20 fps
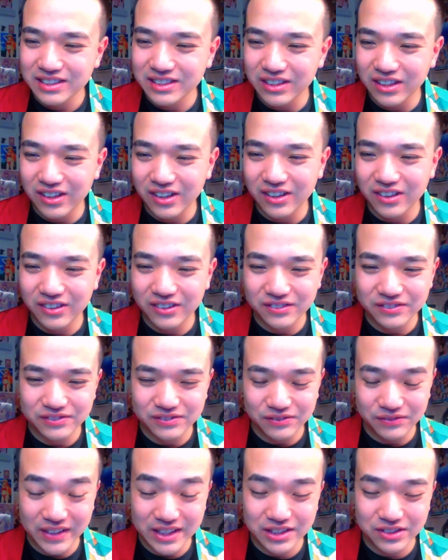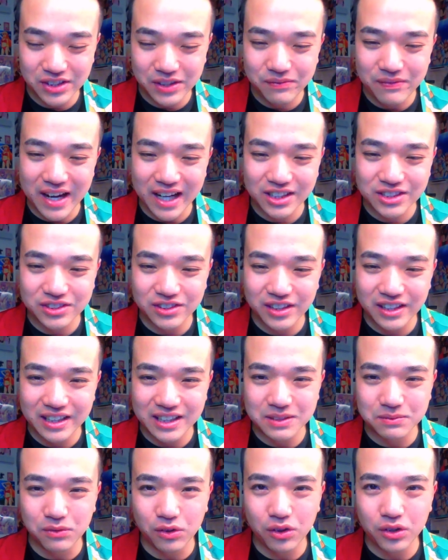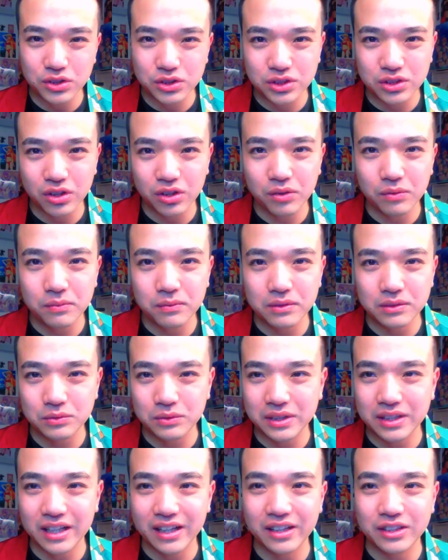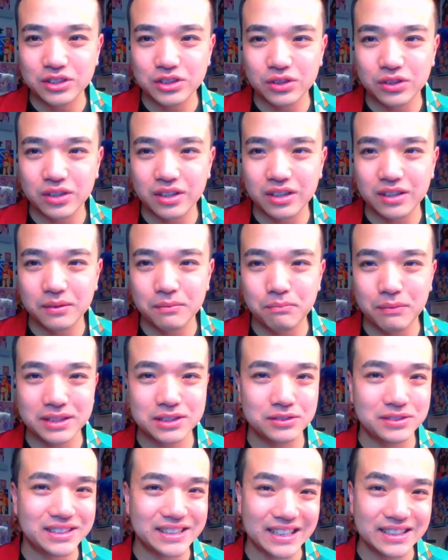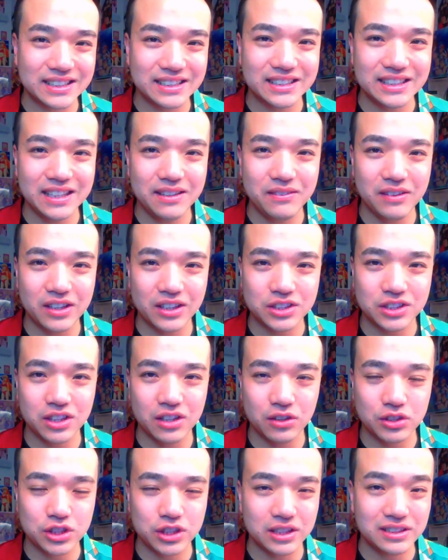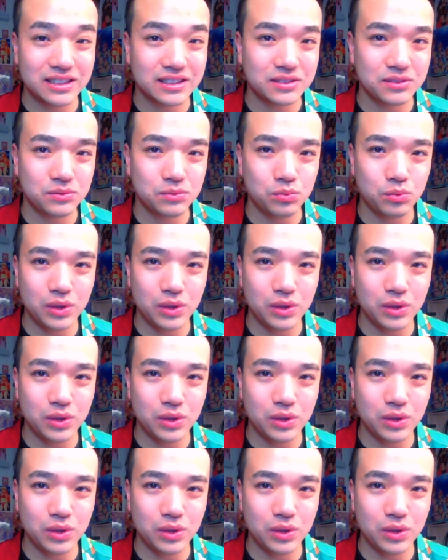So Mitsuri backstory is more so regarding to her muscle density because you know she doesn't